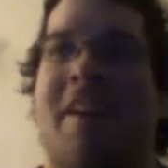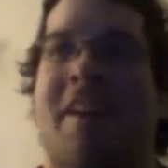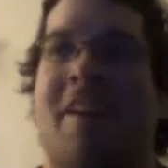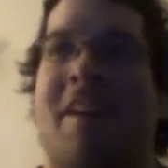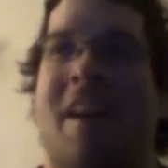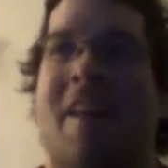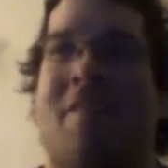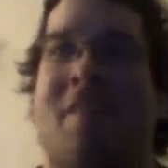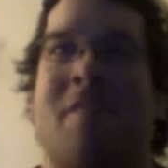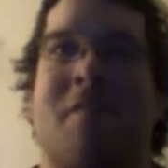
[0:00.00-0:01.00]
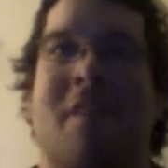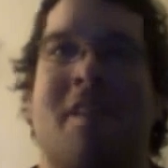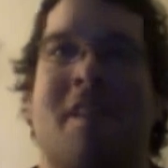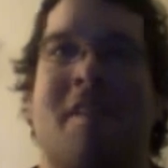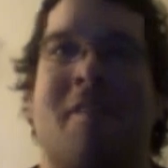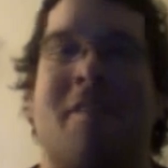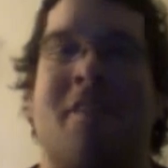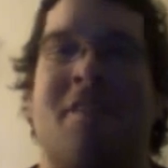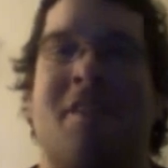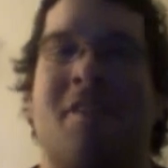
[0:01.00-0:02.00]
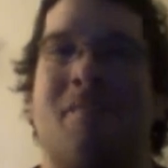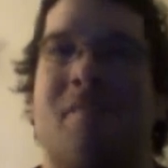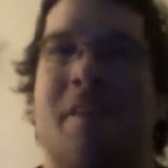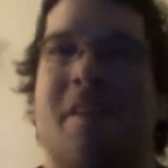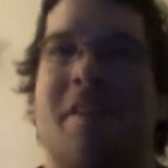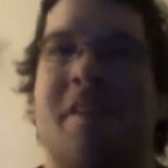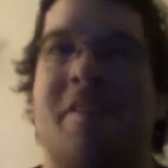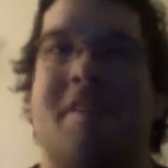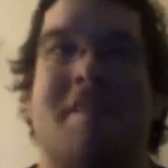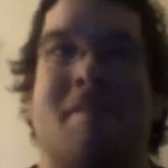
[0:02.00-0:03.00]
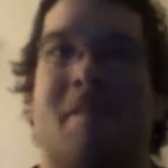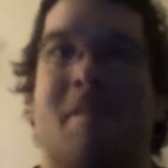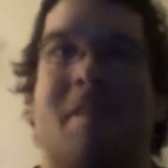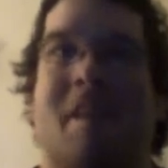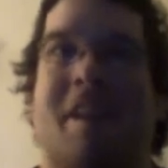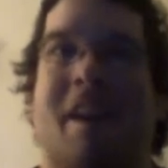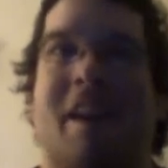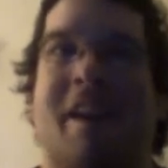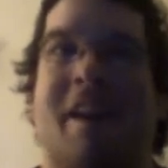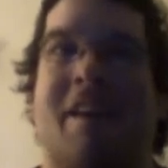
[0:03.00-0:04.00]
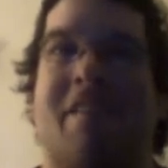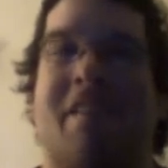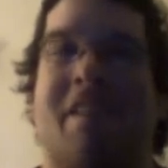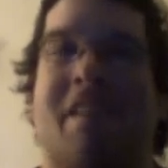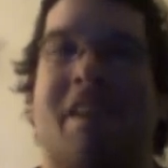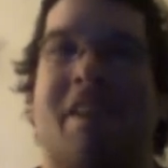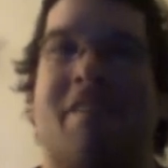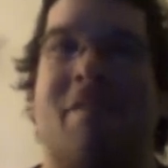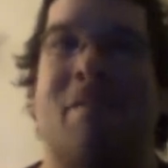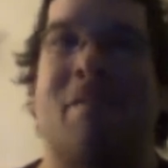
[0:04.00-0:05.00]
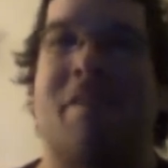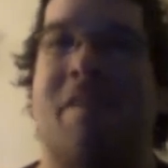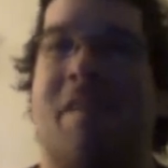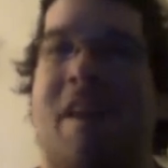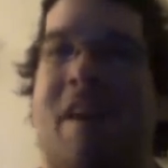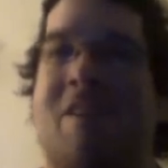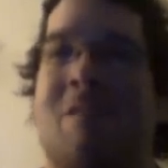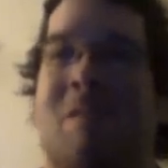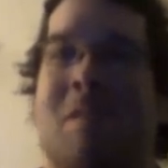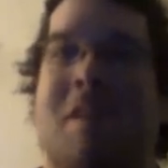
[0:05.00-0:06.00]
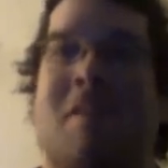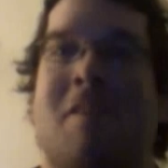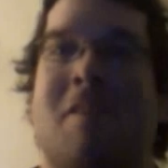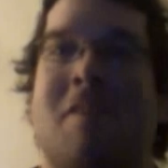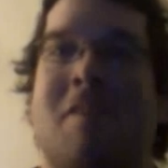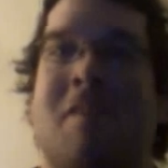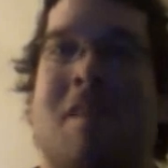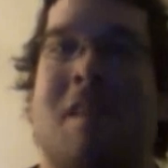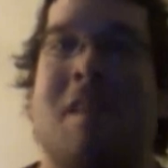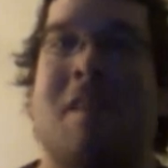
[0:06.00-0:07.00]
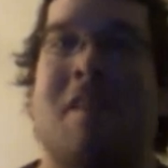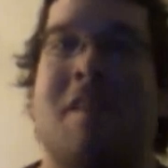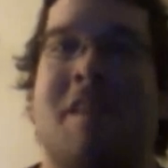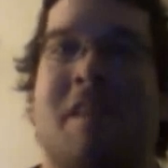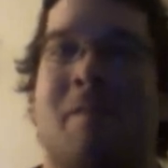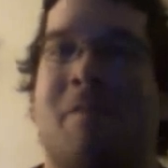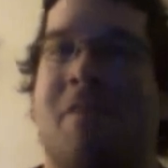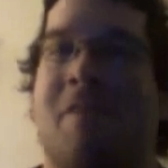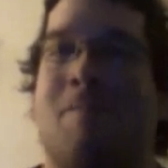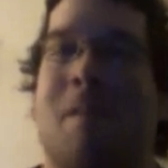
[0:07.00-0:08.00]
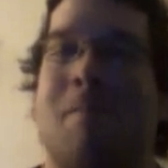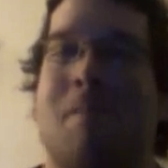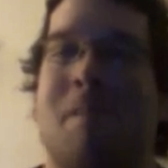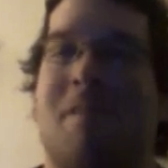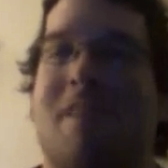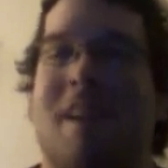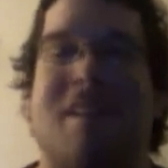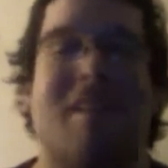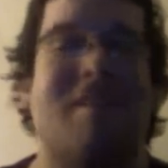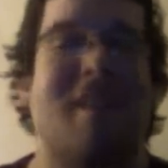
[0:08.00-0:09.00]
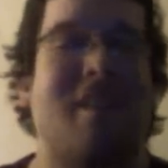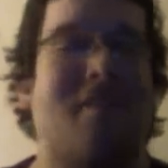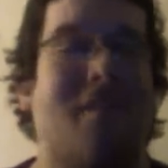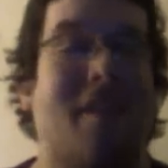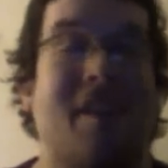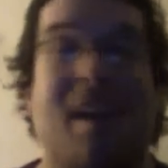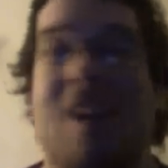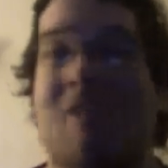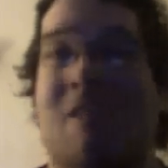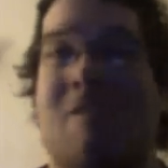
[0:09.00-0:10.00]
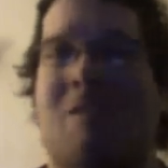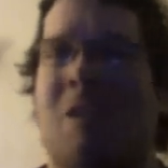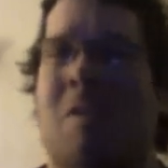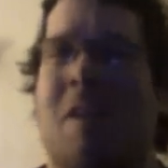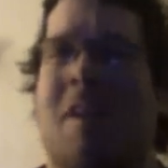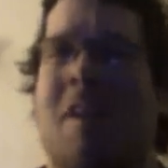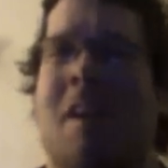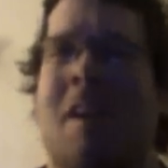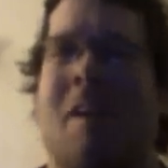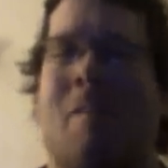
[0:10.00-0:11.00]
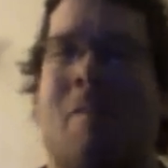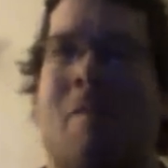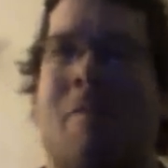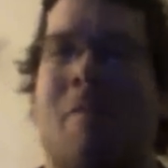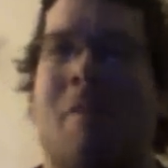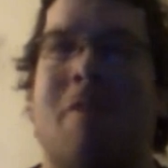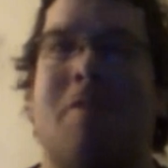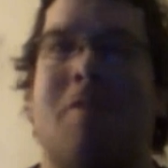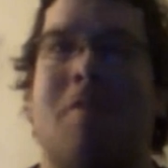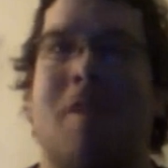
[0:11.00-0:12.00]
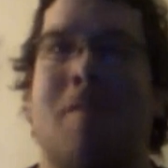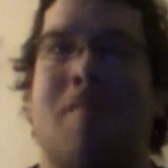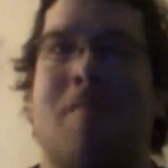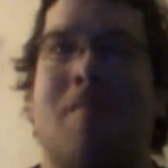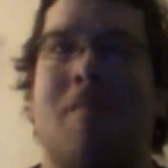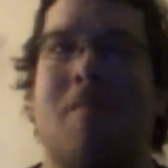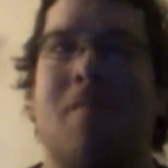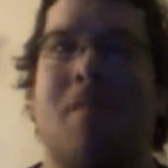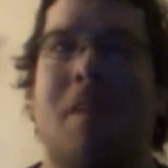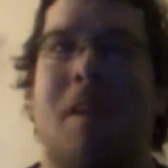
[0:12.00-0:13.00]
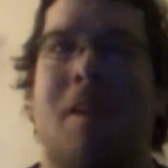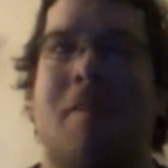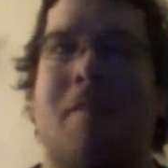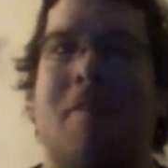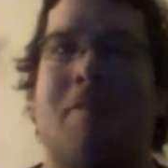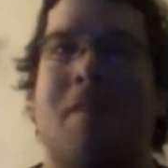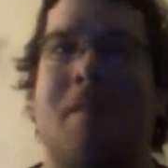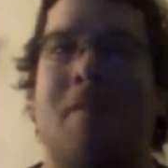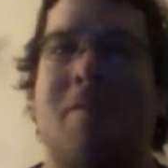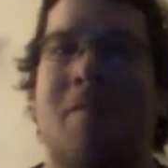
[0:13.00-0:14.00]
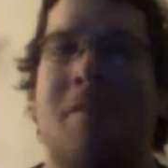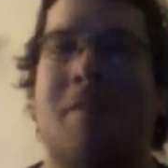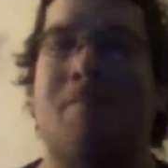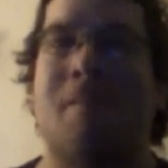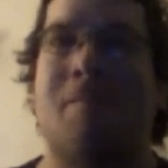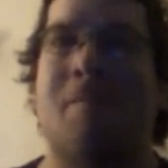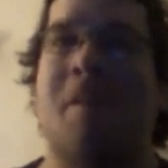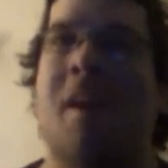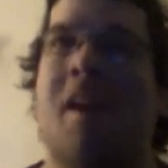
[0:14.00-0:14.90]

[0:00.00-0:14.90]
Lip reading: are kind of conflicting with each other, but this is what they got out of it, like from actual interviews and done with these people. It's kind of funny. They actually do show like real footage from interviews done with some of these people.